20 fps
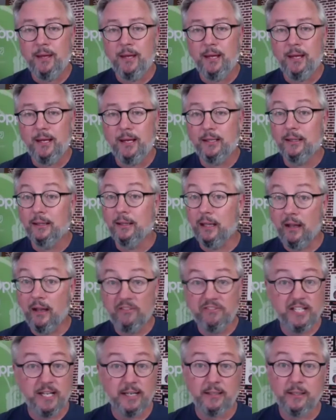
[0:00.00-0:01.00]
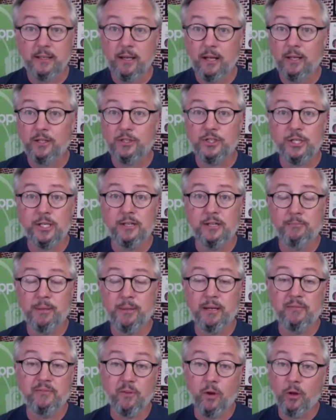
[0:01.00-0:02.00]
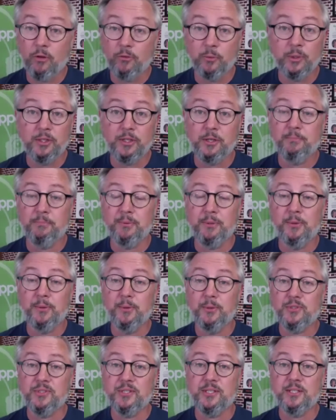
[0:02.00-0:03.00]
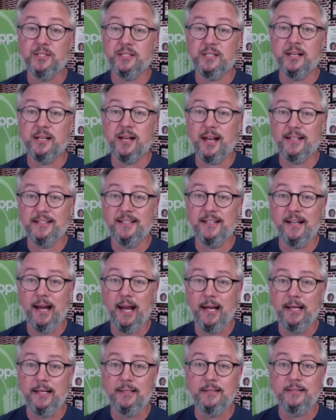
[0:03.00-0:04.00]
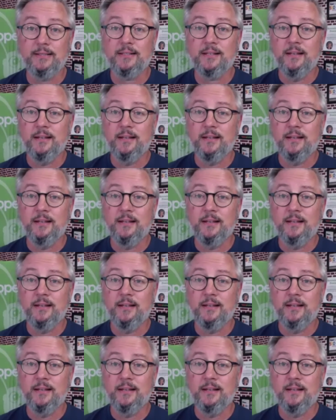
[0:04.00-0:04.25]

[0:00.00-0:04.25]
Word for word: Uh, love technology, have been involved with computers since the 1980s.